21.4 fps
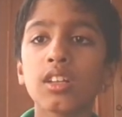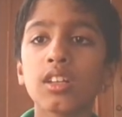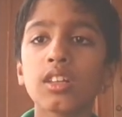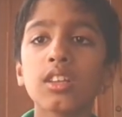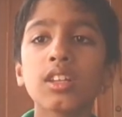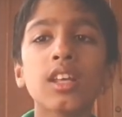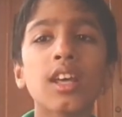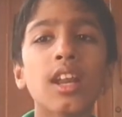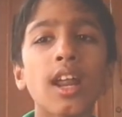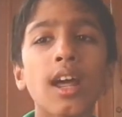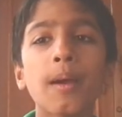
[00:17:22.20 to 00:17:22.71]

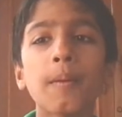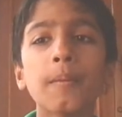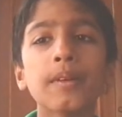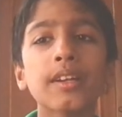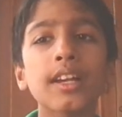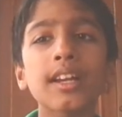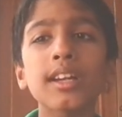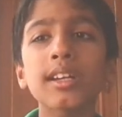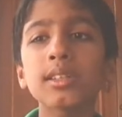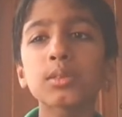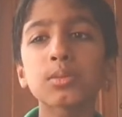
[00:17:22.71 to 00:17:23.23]
Their
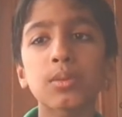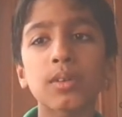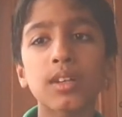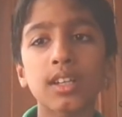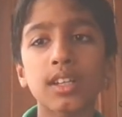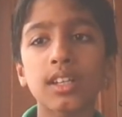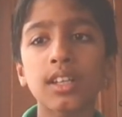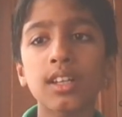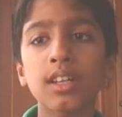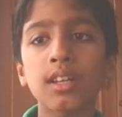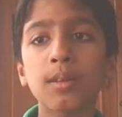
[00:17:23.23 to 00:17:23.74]
habitat is
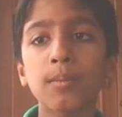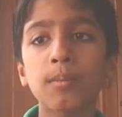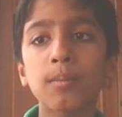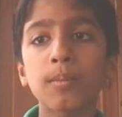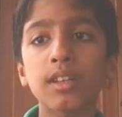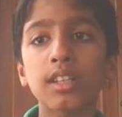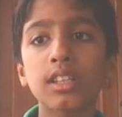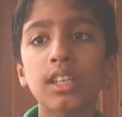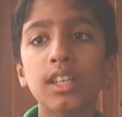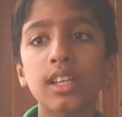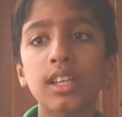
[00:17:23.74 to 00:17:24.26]
water,
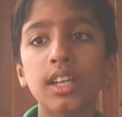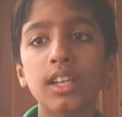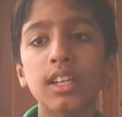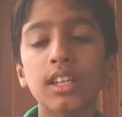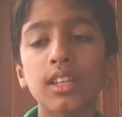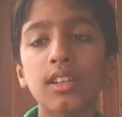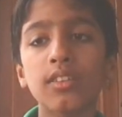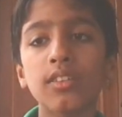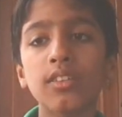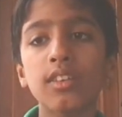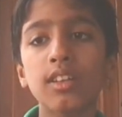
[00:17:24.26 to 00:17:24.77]
but they can
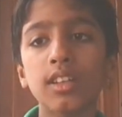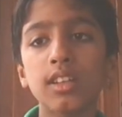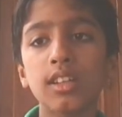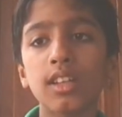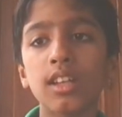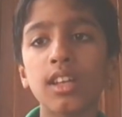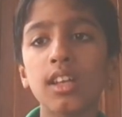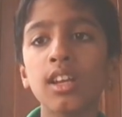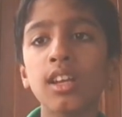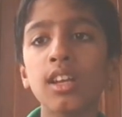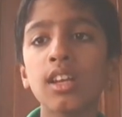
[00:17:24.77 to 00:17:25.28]
live in
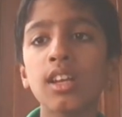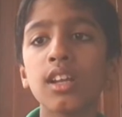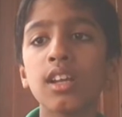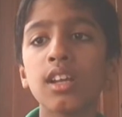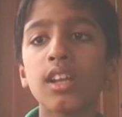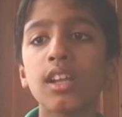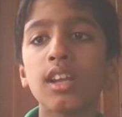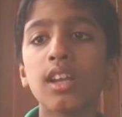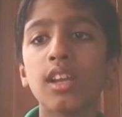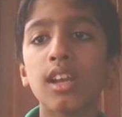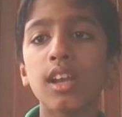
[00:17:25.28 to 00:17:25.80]
their
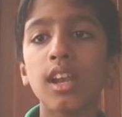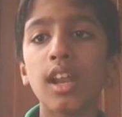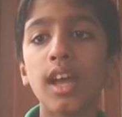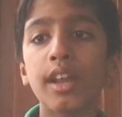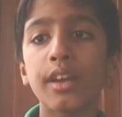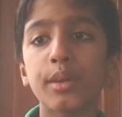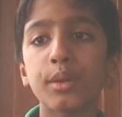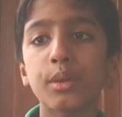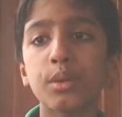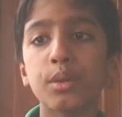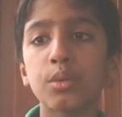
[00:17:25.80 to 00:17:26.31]

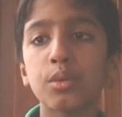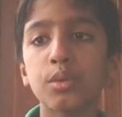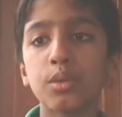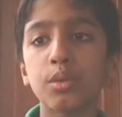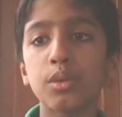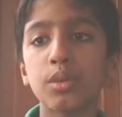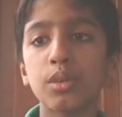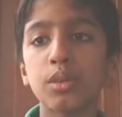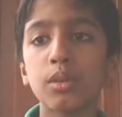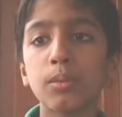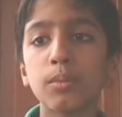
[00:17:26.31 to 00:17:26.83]
land too.
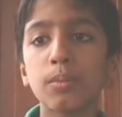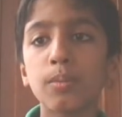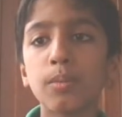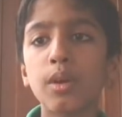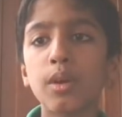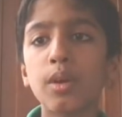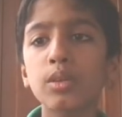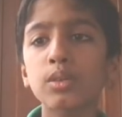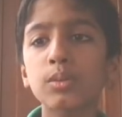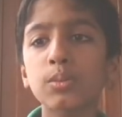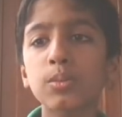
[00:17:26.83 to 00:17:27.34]

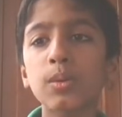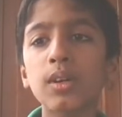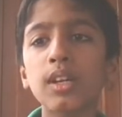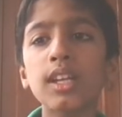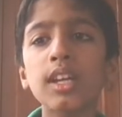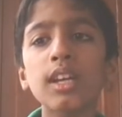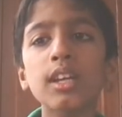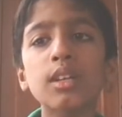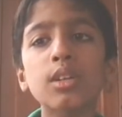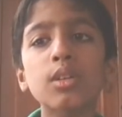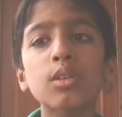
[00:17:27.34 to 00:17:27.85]
Because why
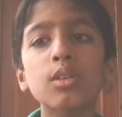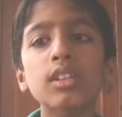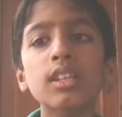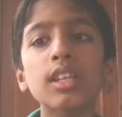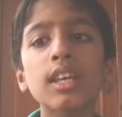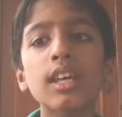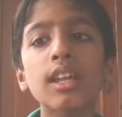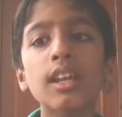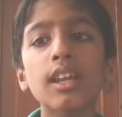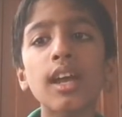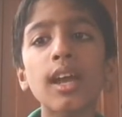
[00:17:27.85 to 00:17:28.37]
I told
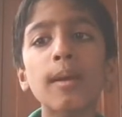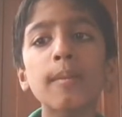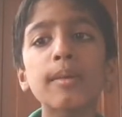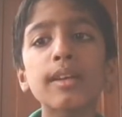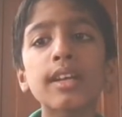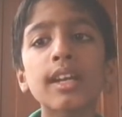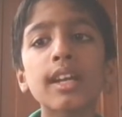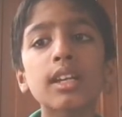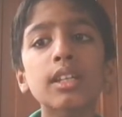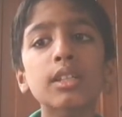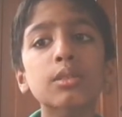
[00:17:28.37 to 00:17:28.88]
their
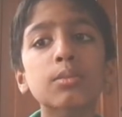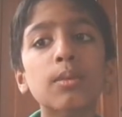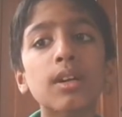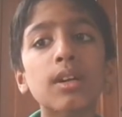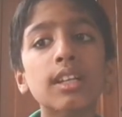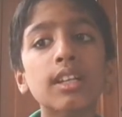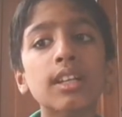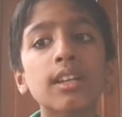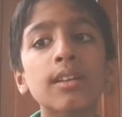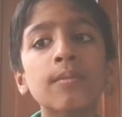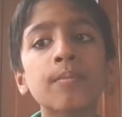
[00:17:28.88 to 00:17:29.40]
habitat is
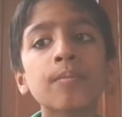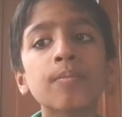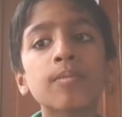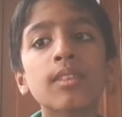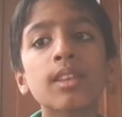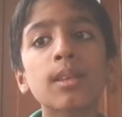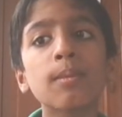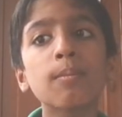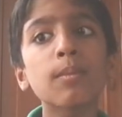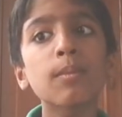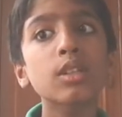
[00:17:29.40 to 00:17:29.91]
water?
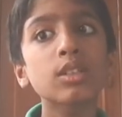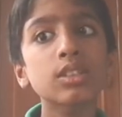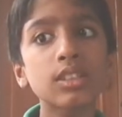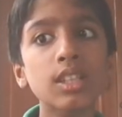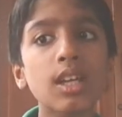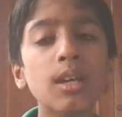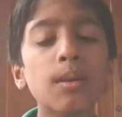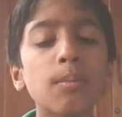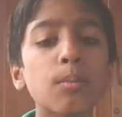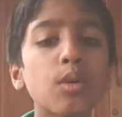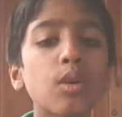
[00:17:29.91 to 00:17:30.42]
Because
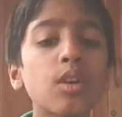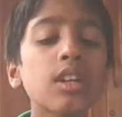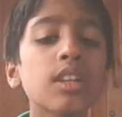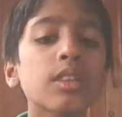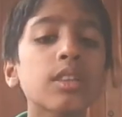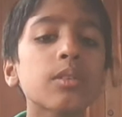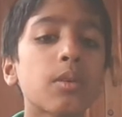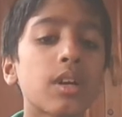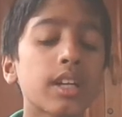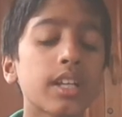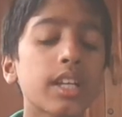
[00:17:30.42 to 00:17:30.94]
they are born in
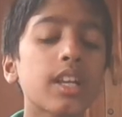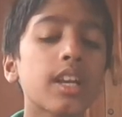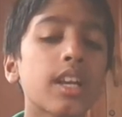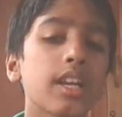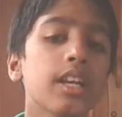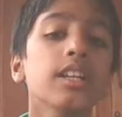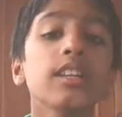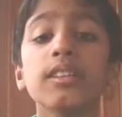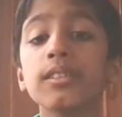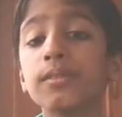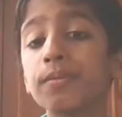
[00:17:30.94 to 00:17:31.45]
the water,
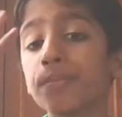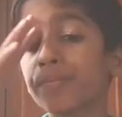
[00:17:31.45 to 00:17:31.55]
right?